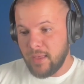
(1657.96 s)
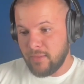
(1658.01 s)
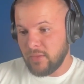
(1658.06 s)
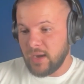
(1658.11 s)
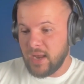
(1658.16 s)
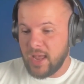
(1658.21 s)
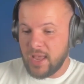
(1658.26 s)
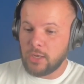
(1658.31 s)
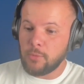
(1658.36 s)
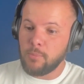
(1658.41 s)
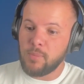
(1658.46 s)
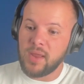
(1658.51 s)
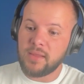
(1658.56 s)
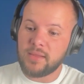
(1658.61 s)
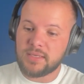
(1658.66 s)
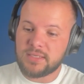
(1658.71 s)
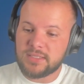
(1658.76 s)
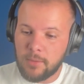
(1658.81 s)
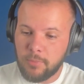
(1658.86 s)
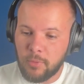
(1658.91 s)
And then I had to pay
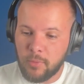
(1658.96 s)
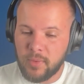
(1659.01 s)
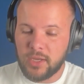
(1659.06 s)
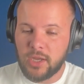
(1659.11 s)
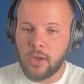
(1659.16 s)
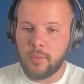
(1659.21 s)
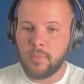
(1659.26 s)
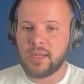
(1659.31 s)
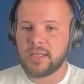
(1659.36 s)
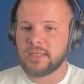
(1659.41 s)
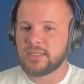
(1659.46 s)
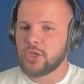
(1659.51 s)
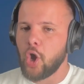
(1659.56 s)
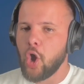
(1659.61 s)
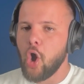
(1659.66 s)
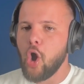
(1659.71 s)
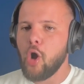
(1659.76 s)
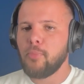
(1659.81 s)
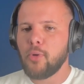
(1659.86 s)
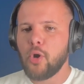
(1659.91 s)
the supplement company. It's
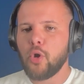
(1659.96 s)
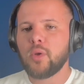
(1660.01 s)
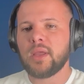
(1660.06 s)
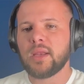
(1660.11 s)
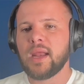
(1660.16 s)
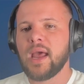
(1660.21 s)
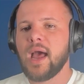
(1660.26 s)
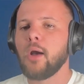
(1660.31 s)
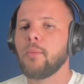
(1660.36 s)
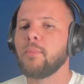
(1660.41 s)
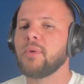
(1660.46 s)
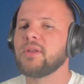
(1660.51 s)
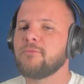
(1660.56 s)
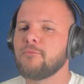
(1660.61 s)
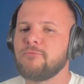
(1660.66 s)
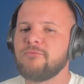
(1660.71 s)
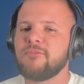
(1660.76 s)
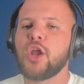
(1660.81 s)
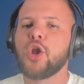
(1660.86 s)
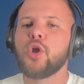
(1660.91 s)
all broken out, but
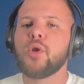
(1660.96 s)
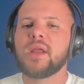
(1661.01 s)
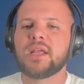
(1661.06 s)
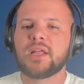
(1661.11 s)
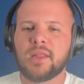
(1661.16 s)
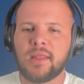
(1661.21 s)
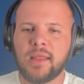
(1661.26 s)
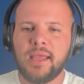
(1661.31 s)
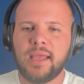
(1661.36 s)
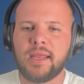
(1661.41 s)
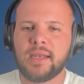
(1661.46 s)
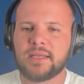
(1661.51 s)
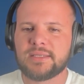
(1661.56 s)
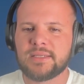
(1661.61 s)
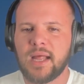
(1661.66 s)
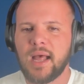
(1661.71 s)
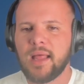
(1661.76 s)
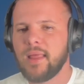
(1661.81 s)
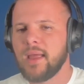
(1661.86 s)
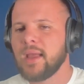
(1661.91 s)
very clean.
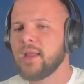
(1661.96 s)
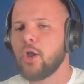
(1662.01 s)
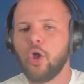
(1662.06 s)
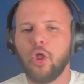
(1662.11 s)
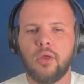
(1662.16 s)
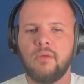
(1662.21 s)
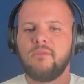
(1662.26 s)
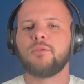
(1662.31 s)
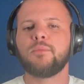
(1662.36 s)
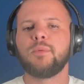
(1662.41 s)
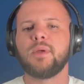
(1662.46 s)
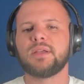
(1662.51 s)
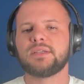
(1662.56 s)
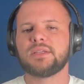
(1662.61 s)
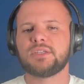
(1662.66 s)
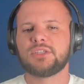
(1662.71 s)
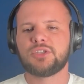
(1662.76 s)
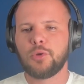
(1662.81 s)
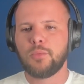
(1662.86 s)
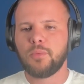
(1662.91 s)
It's not like all over the place.
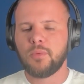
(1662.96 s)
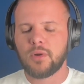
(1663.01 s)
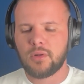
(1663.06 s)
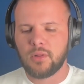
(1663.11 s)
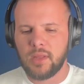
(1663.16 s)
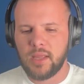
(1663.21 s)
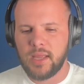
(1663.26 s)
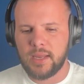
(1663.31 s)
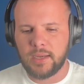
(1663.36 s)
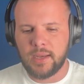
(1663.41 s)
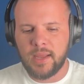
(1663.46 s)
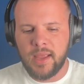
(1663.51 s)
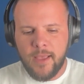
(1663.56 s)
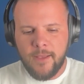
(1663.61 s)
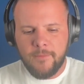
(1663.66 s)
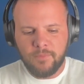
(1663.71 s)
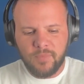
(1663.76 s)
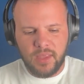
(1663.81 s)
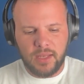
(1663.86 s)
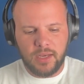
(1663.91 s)
It's super clean.
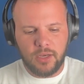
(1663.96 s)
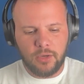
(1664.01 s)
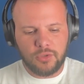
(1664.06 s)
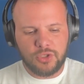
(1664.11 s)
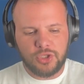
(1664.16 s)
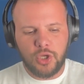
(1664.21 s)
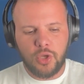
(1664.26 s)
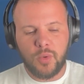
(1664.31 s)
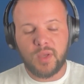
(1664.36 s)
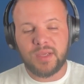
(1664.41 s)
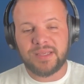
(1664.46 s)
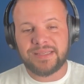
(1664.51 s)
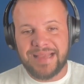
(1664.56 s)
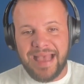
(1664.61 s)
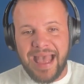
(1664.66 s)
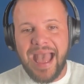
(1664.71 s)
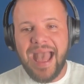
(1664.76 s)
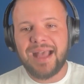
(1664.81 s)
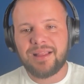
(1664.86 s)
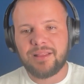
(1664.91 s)
And it'll show you
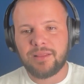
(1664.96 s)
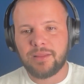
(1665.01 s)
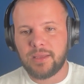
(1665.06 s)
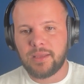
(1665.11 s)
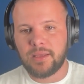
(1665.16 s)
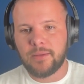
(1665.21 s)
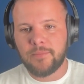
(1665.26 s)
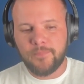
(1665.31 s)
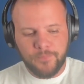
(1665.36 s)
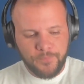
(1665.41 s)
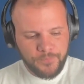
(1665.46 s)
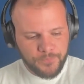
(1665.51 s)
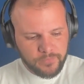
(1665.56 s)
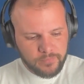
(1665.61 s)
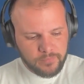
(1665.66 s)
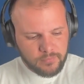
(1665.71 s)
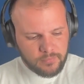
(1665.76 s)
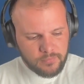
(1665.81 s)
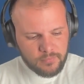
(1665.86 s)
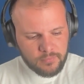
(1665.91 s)
exactly
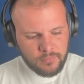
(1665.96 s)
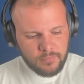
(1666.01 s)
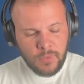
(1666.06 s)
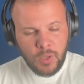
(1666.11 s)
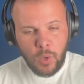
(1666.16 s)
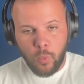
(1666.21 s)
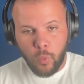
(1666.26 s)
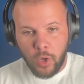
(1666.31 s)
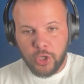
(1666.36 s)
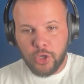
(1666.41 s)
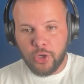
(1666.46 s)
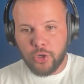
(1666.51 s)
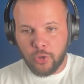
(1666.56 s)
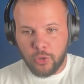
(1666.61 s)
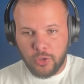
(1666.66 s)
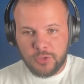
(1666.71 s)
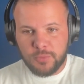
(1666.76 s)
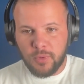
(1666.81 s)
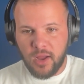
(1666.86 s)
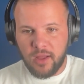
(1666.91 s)
what your
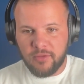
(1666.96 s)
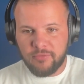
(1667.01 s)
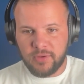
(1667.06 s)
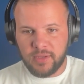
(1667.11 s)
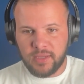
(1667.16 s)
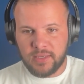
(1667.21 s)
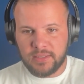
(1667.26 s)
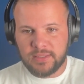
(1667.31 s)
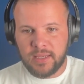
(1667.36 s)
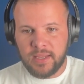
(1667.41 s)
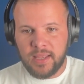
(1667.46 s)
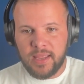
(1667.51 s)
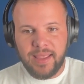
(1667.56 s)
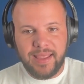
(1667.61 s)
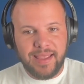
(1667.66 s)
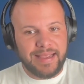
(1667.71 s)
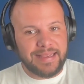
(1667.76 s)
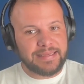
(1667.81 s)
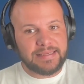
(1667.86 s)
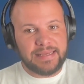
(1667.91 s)
gross profit is,
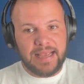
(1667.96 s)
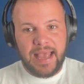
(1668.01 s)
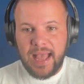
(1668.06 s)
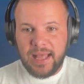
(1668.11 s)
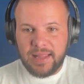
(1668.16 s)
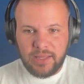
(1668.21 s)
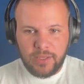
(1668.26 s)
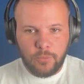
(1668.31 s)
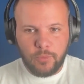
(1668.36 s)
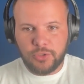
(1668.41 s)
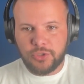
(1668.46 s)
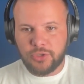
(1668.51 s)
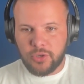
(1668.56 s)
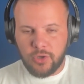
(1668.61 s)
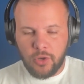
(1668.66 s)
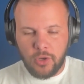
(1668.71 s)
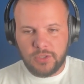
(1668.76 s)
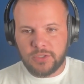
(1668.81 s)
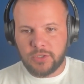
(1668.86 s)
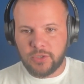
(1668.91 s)
exactly what your
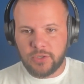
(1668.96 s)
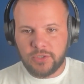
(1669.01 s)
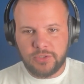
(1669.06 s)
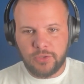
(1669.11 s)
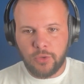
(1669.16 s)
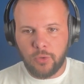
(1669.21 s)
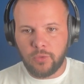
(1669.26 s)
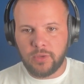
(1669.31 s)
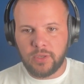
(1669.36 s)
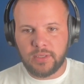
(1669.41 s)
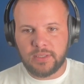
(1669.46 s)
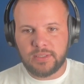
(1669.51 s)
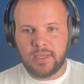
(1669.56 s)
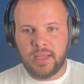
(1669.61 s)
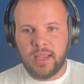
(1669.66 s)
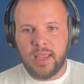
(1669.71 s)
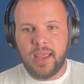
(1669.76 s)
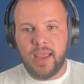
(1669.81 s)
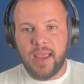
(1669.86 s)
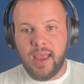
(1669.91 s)
cost of goods sold is.
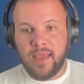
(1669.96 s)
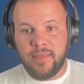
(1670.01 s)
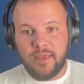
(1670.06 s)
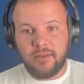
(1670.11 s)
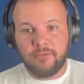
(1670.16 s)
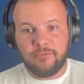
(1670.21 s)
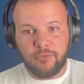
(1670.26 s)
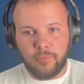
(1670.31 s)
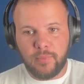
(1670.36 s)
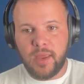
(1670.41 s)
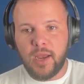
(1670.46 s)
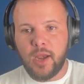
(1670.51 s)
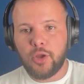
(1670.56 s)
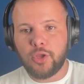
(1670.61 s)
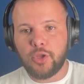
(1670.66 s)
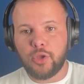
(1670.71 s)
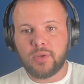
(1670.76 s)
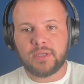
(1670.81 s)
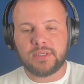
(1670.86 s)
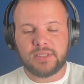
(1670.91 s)
And then from there,
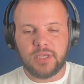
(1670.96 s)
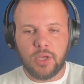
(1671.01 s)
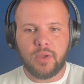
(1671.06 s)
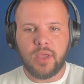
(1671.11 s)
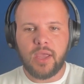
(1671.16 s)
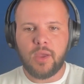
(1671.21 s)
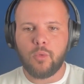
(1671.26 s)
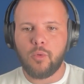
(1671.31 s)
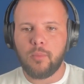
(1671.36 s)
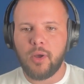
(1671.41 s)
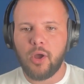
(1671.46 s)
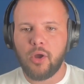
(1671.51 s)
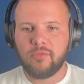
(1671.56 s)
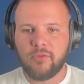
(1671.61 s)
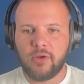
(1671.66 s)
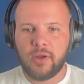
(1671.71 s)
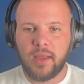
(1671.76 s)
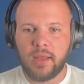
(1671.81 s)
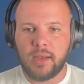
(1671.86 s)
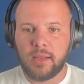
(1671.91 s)
you can say, okay, well, my
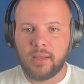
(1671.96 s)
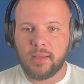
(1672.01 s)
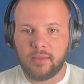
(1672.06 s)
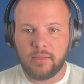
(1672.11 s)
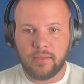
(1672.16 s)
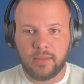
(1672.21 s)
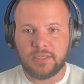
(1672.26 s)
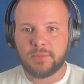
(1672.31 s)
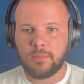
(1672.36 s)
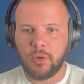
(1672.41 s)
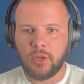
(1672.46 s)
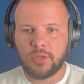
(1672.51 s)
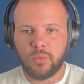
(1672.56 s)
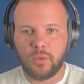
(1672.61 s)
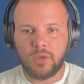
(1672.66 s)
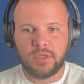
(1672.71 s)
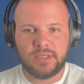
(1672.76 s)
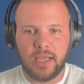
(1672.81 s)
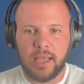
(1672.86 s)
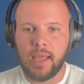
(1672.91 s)
overhead this month
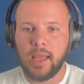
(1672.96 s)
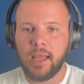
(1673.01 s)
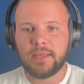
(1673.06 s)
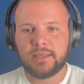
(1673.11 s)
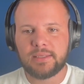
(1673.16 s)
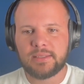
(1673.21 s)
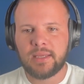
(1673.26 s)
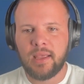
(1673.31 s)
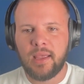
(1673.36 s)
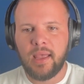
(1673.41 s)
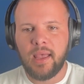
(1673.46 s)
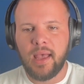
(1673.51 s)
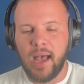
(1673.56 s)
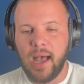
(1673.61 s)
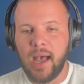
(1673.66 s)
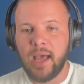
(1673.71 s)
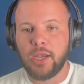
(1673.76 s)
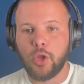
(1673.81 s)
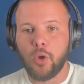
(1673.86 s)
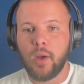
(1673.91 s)
was X.
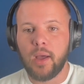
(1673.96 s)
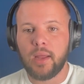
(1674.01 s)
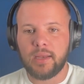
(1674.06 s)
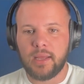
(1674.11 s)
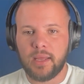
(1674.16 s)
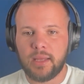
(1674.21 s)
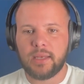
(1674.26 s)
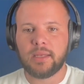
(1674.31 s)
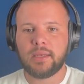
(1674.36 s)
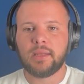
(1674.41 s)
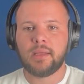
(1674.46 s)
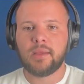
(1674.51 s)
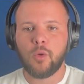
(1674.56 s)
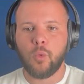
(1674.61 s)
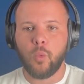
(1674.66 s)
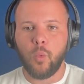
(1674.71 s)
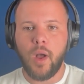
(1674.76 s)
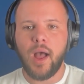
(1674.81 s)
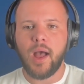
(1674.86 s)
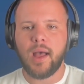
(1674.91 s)
I know I netted
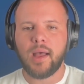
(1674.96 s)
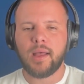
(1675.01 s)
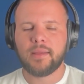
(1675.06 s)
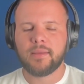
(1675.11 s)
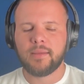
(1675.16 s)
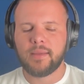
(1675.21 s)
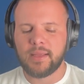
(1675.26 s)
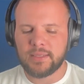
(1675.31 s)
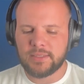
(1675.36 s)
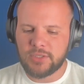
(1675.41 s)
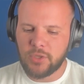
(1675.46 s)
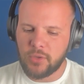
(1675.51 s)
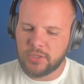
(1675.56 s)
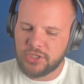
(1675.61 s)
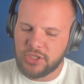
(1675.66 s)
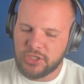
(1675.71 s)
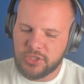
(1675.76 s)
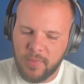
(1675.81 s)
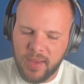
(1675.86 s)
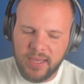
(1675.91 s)
Y. And so it
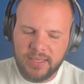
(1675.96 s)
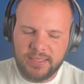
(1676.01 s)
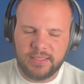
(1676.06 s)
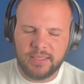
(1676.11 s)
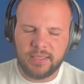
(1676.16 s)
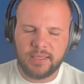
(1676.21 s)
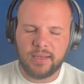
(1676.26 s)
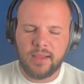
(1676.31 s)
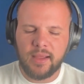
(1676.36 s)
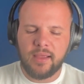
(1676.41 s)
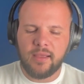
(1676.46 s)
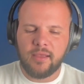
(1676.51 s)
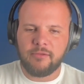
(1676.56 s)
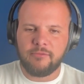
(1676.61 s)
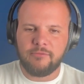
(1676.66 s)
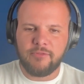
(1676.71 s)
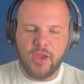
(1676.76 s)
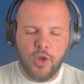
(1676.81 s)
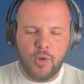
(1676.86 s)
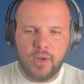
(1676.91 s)
just makes it
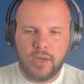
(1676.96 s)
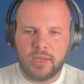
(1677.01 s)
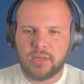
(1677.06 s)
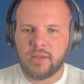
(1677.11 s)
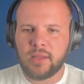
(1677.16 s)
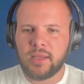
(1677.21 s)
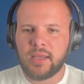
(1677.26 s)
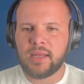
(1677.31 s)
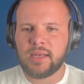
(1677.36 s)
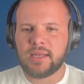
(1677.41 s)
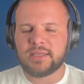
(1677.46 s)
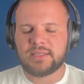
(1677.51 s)
very clean.